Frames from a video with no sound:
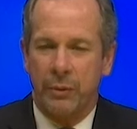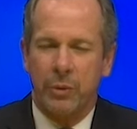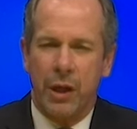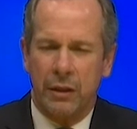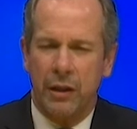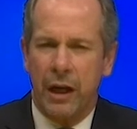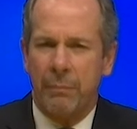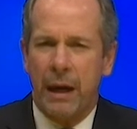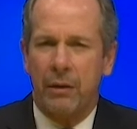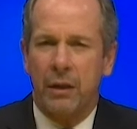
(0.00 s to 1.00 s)
And we talk a lot
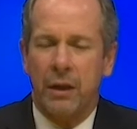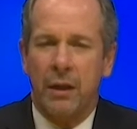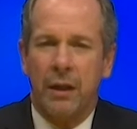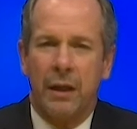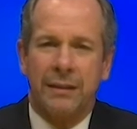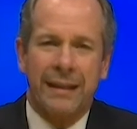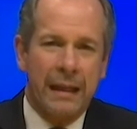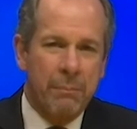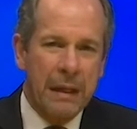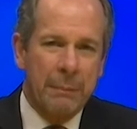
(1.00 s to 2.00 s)
about
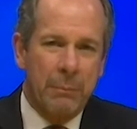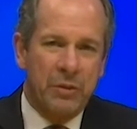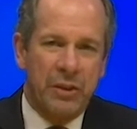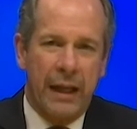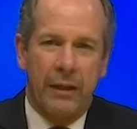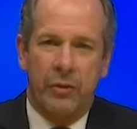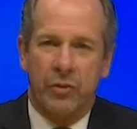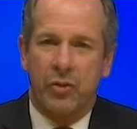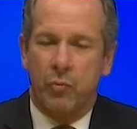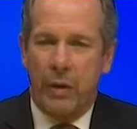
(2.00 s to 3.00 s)
setting minimum
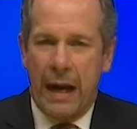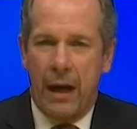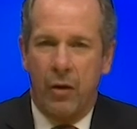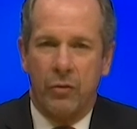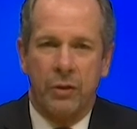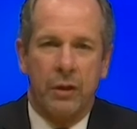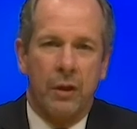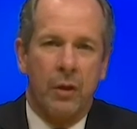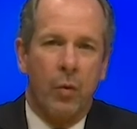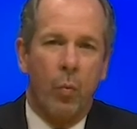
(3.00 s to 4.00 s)
standards around
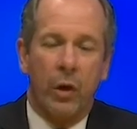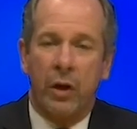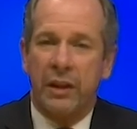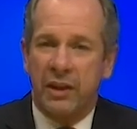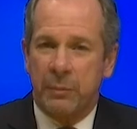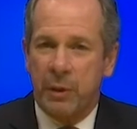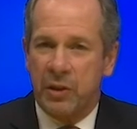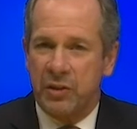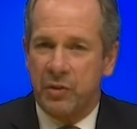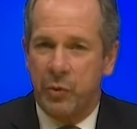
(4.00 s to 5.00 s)
what are the
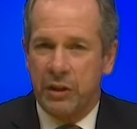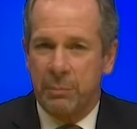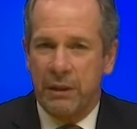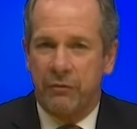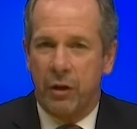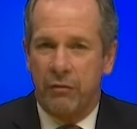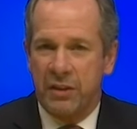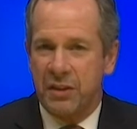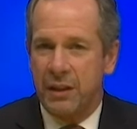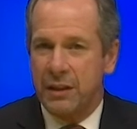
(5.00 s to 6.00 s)
experiences going to be for our
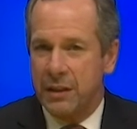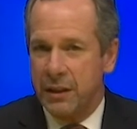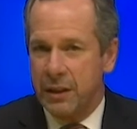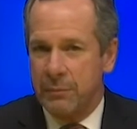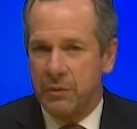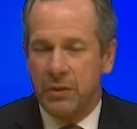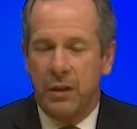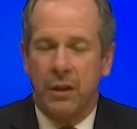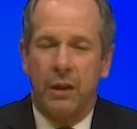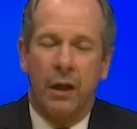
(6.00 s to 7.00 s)
visiting teams?
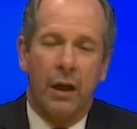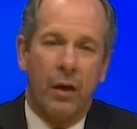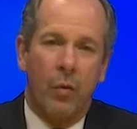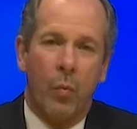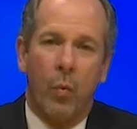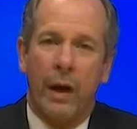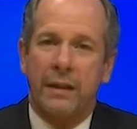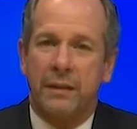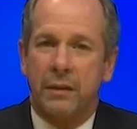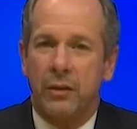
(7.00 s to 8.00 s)

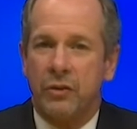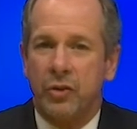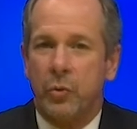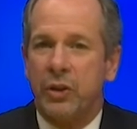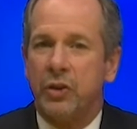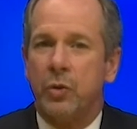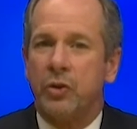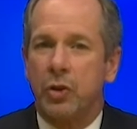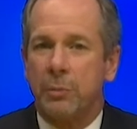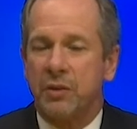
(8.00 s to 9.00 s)
What do we do
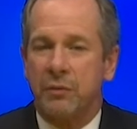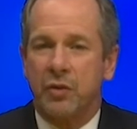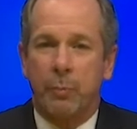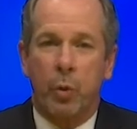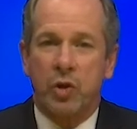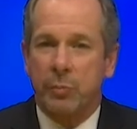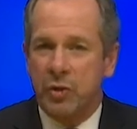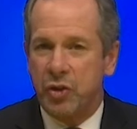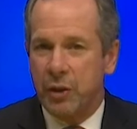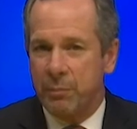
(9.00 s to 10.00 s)
in terms of
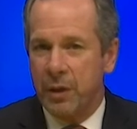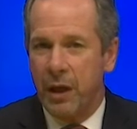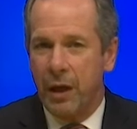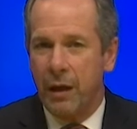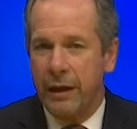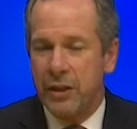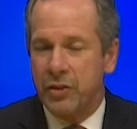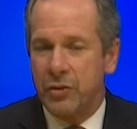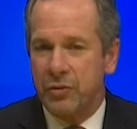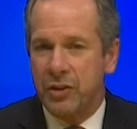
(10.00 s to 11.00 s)
sportsmanship
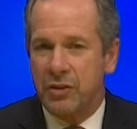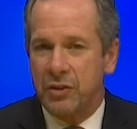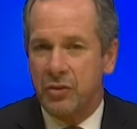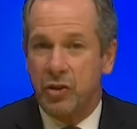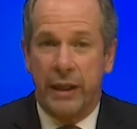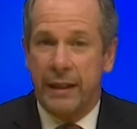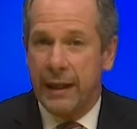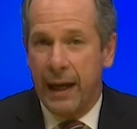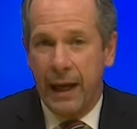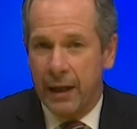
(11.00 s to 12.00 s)
issues such as
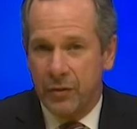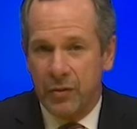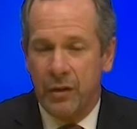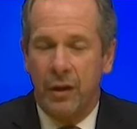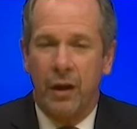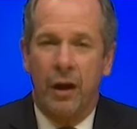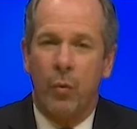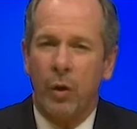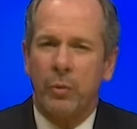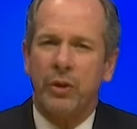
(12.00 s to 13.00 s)
shaking hands?
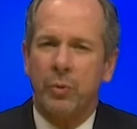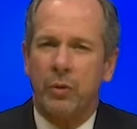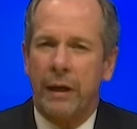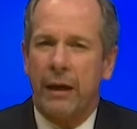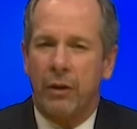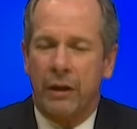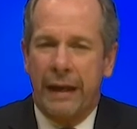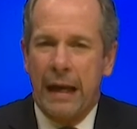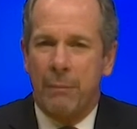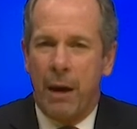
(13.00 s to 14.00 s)
What do we do around our
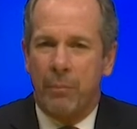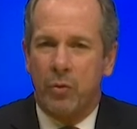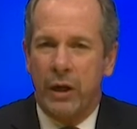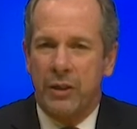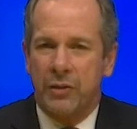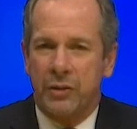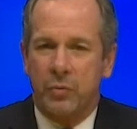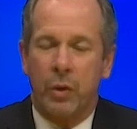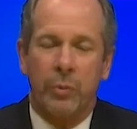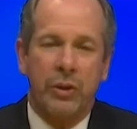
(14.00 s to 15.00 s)
game
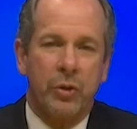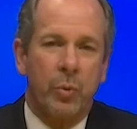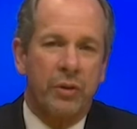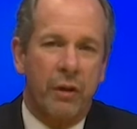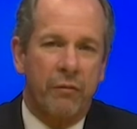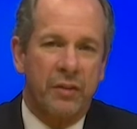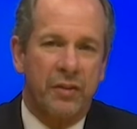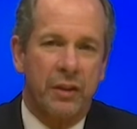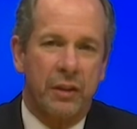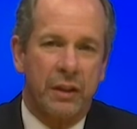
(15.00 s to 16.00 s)
operations? What do we do with our
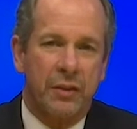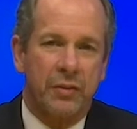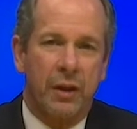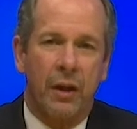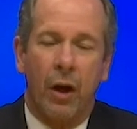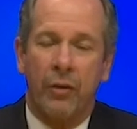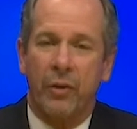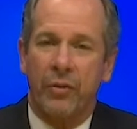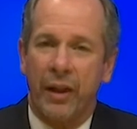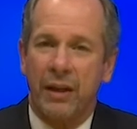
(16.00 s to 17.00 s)
facilities? Are
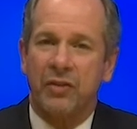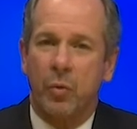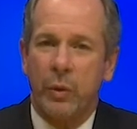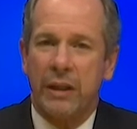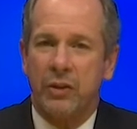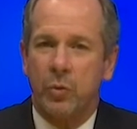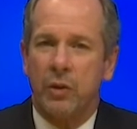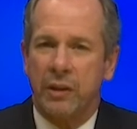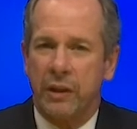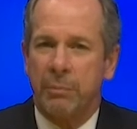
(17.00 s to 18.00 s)
there things that we can do
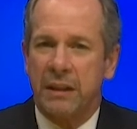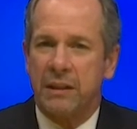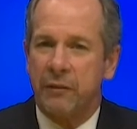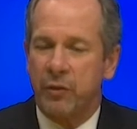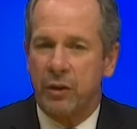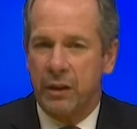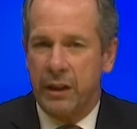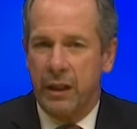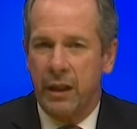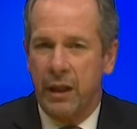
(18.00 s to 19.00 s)
a little bit
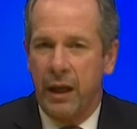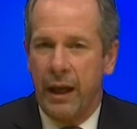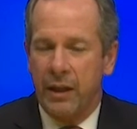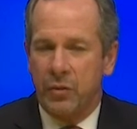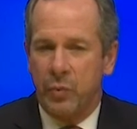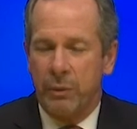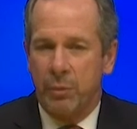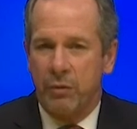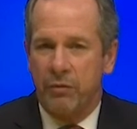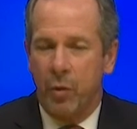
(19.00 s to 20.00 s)
differently as we
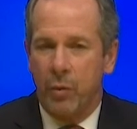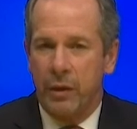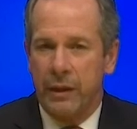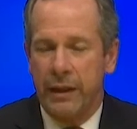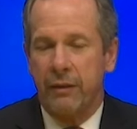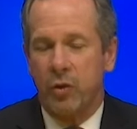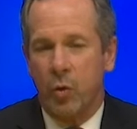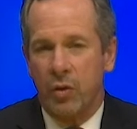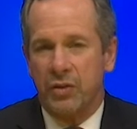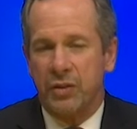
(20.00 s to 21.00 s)
move forward? And then of
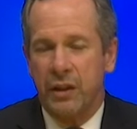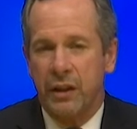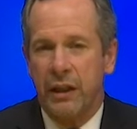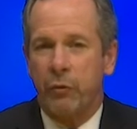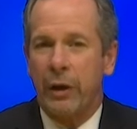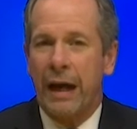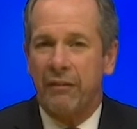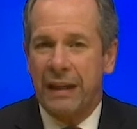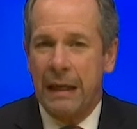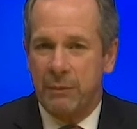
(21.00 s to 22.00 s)
course, if we
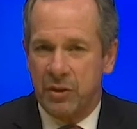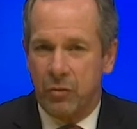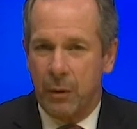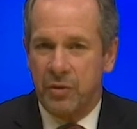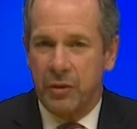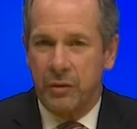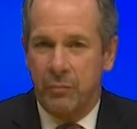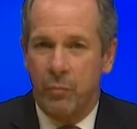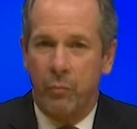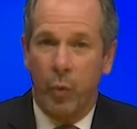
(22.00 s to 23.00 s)
have game
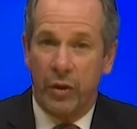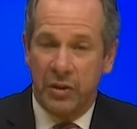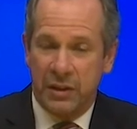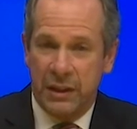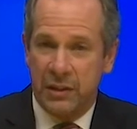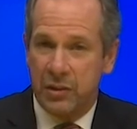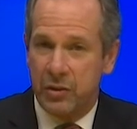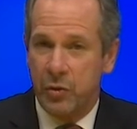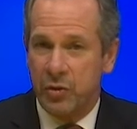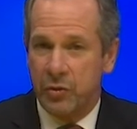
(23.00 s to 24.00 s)
disruption, whether it's an
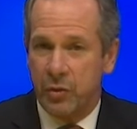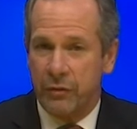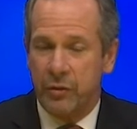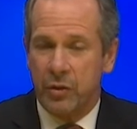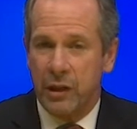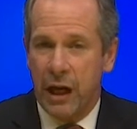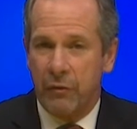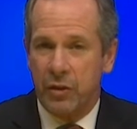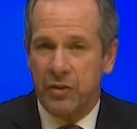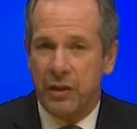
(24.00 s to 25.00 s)
institution or the full
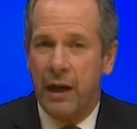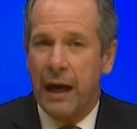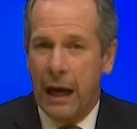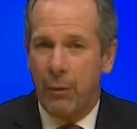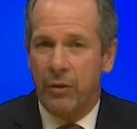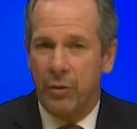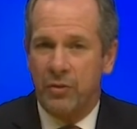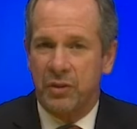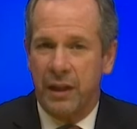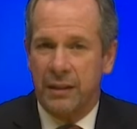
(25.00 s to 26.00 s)
conference, how are
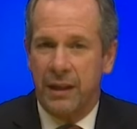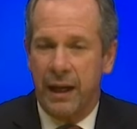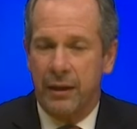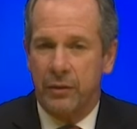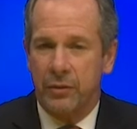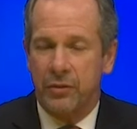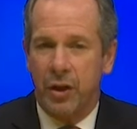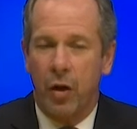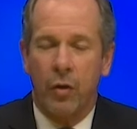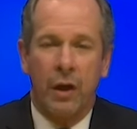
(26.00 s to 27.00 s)
those things handled?
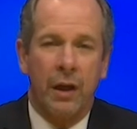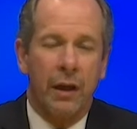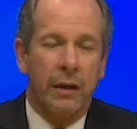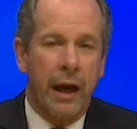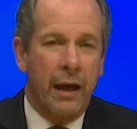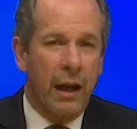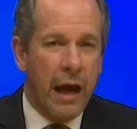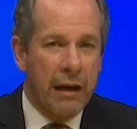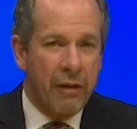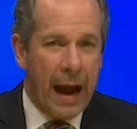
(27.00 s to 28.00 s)
So not a
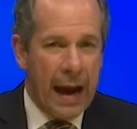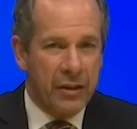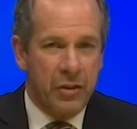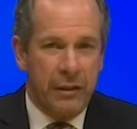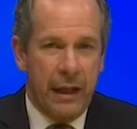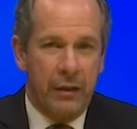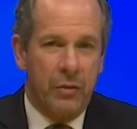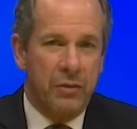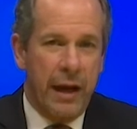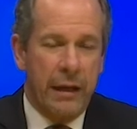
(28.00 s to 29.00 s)
lot of action out of
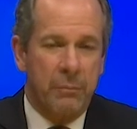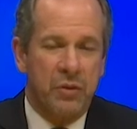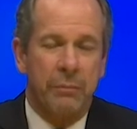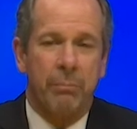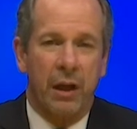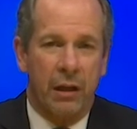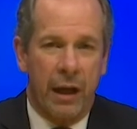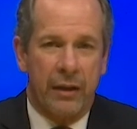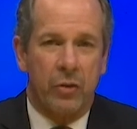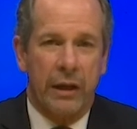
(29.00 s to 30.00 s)
those items, but a
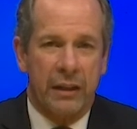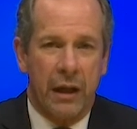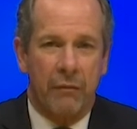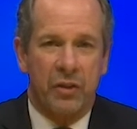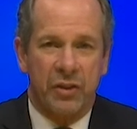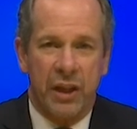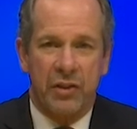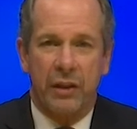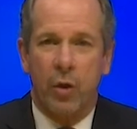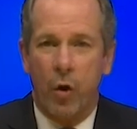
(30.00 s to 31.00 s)
lot of great
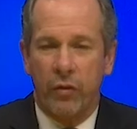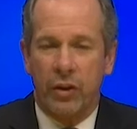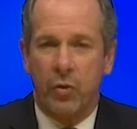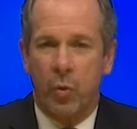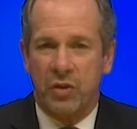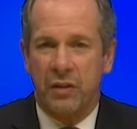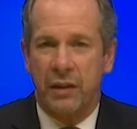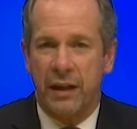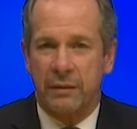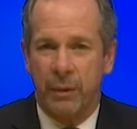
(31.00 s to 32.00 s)
conversation. And over the course of
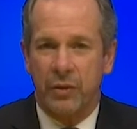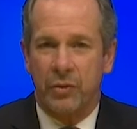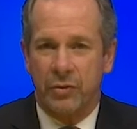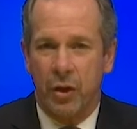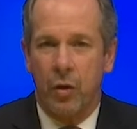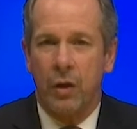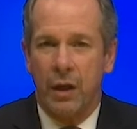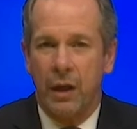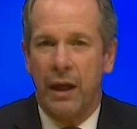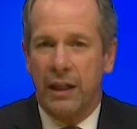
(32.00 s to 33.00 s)
the next month or so,
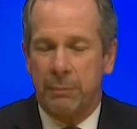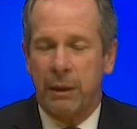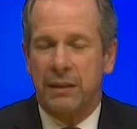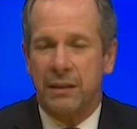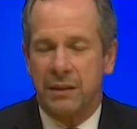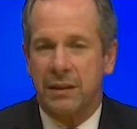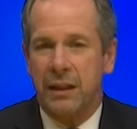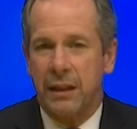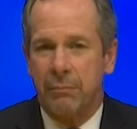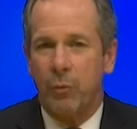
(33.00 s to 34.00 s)
expect to
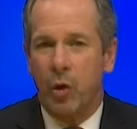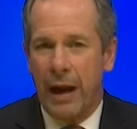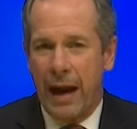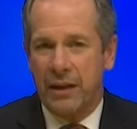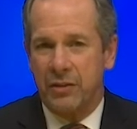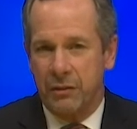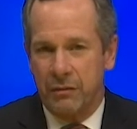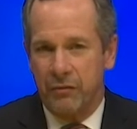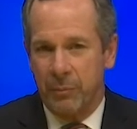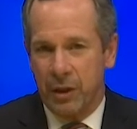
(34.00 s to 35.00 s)
see more
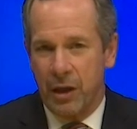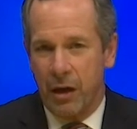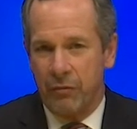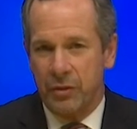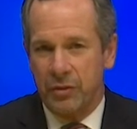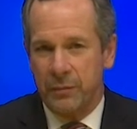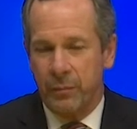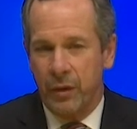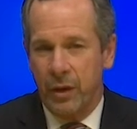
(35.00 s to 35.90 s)
action from the conference.